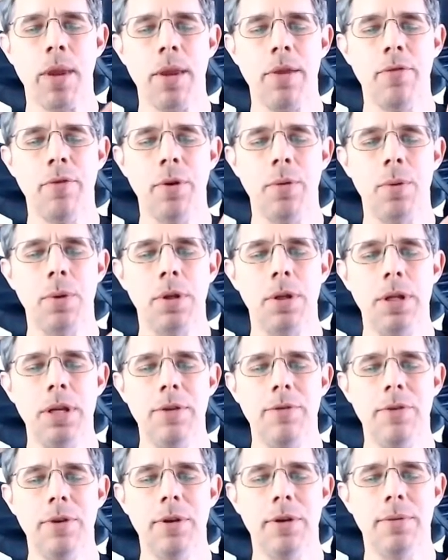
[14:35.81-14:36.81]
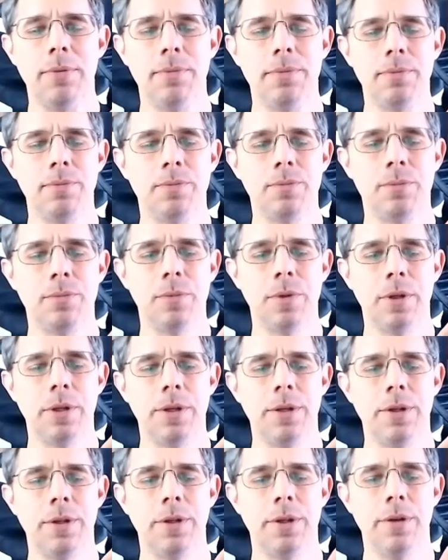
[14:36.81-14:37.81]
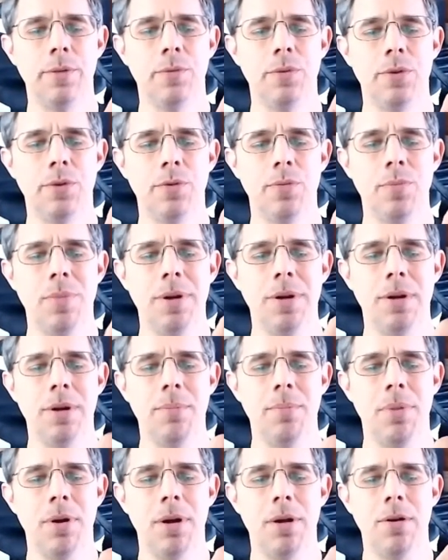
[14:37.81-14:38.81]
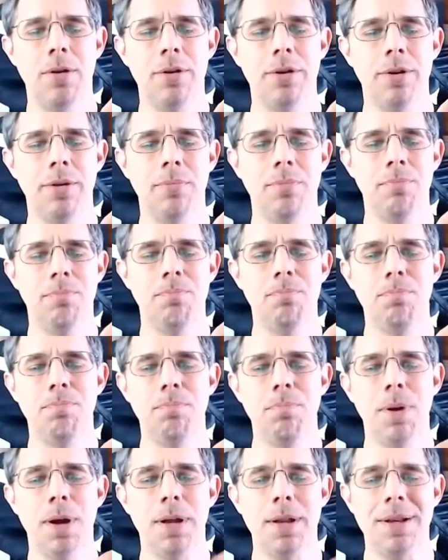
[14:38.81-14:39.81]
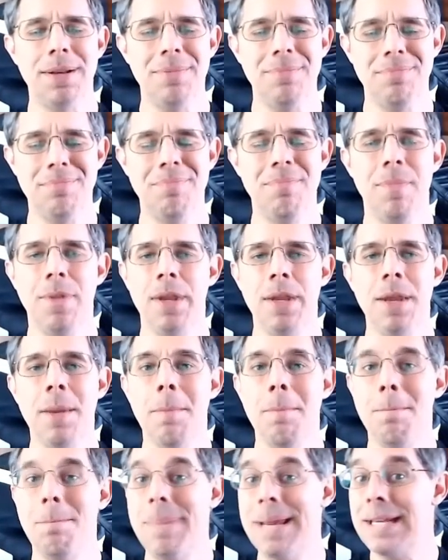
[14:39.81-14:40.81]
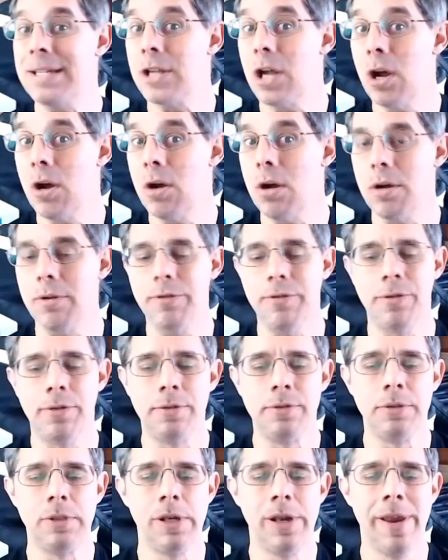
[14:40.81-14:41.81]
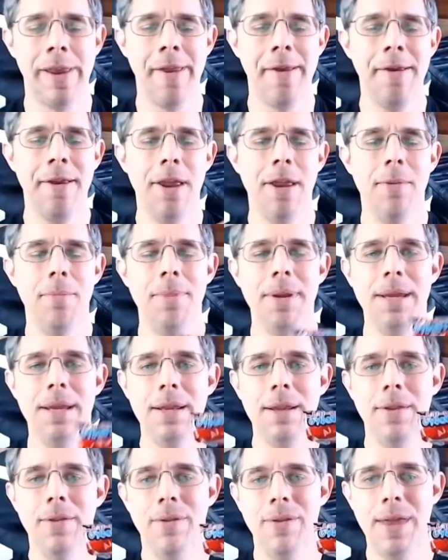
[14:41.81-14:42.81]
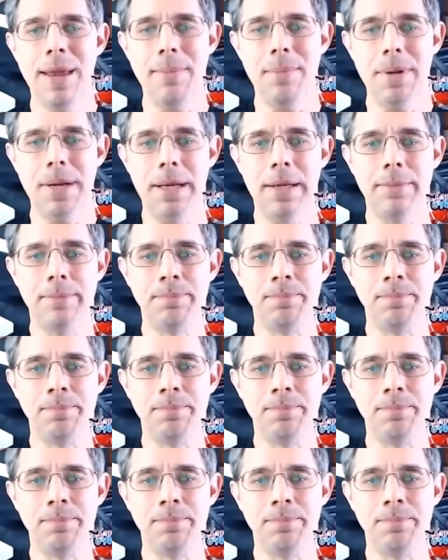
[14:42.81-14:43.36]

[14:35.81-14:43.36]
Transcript: if I were to leave it with the amount I bought on bought bit off, it'd be that big.